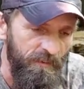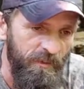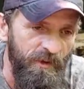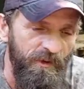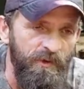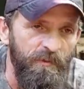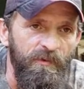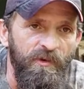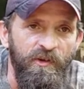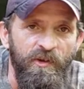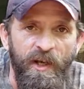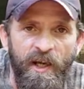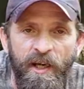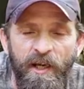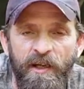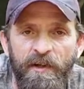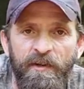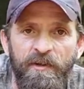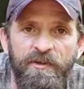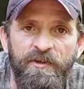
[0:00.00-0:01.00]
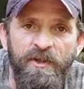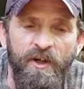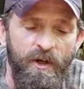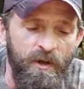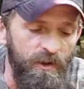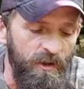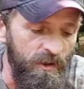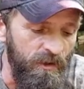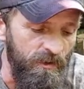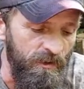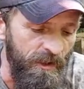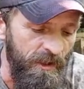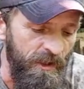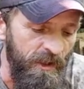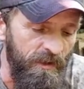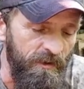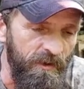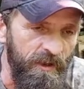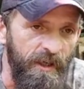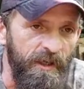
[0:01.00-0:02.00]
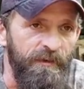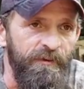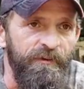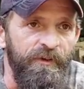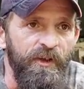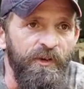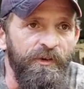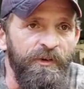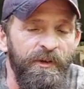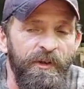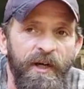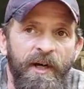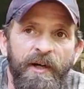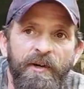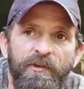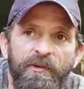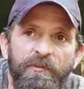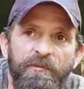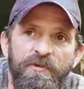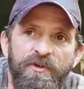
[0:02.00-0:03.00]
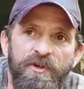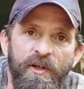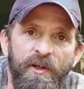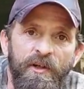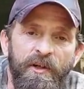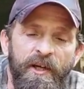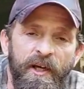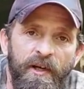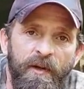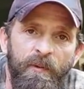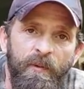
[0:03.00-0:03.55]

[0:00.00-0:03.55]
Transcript: put some sand and charcoal in it and kind of filter out some junk out of